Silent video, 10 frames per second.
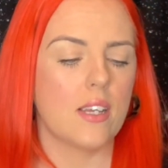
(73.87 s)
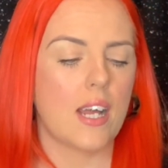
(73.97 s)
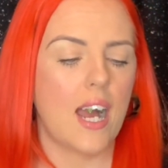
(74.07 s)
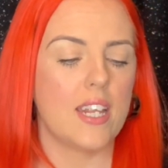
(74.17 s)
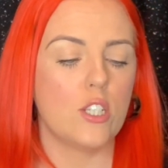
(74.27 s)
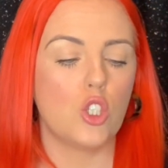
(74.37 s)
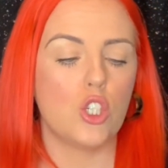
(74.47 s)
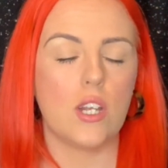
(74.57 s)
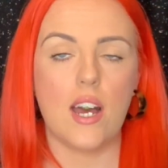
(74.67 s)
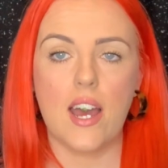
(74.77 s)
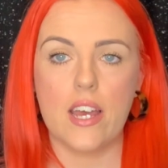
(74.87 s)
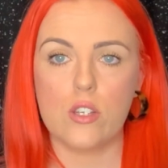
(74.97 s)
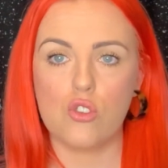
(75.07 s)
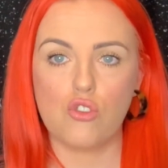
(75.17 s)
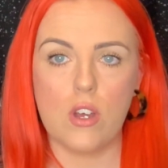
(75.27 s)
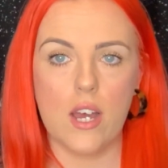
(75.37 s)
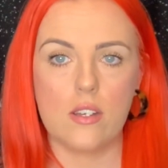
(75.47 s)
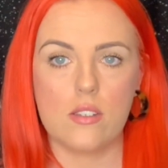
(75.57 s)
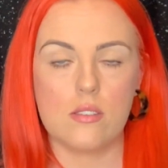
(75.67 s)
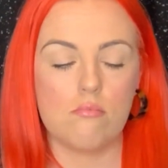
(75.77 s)
calendula
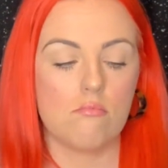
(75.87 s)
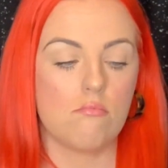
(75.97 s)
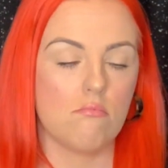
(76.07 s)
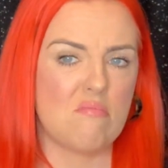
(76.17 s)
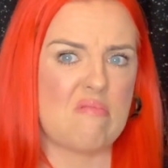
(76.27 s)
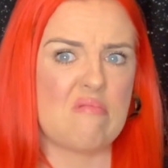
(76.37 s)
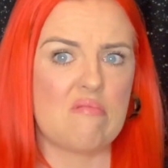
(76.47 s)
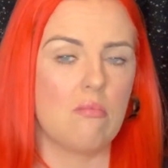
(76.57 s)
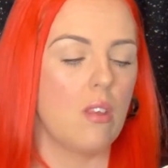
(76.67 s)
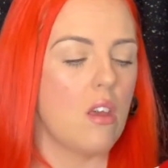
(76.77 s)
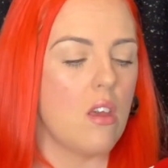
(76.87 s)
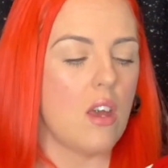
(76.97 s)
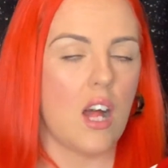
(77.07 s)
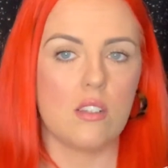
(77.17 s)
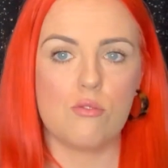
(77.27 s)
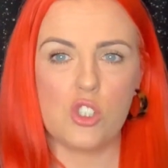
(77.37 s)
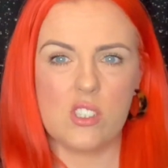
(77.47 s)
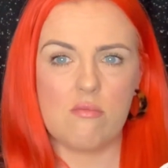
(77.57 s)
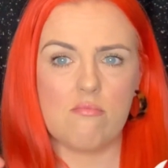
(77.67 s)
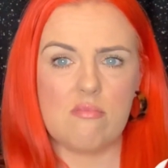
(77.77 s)
extract. I'll just
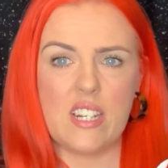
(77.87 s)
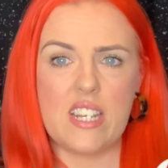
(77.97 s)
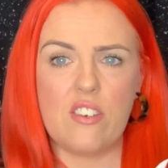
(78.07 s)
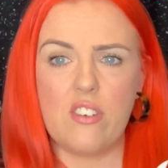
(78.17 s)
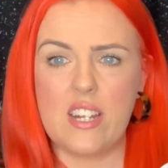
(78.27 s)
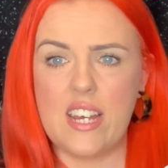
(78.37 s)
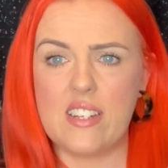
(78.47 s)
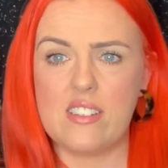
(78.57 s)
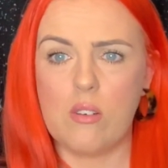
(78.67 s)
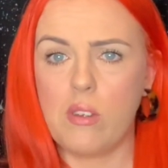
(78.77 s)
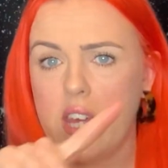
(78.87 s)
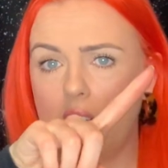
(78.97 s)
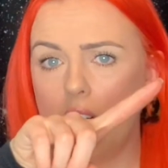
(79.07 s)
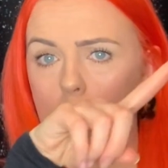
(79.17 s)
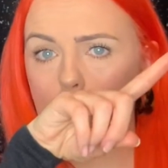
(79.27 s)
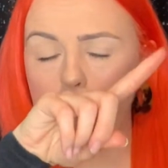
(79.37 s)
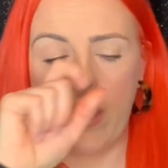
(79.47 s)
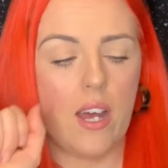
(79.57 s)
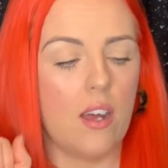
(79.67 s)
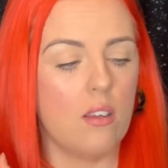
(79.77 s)
leave it like down here, up
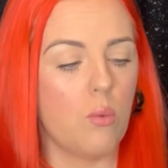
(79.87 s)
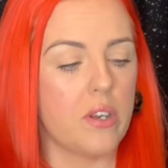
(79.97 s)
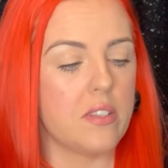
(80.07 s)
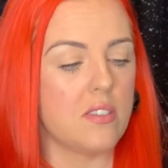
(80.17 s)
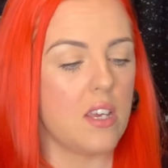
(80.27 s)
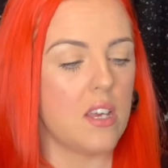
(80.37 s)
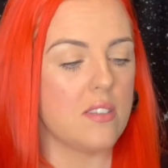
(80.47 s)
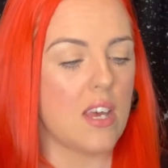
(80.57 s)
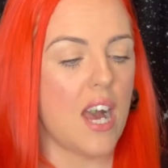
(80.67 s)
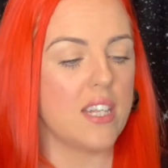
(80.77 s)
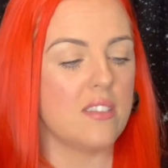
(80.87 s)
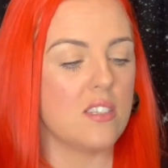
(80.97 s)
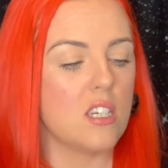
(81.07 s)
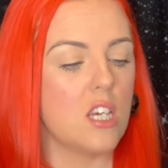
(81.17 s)
here, where it says, and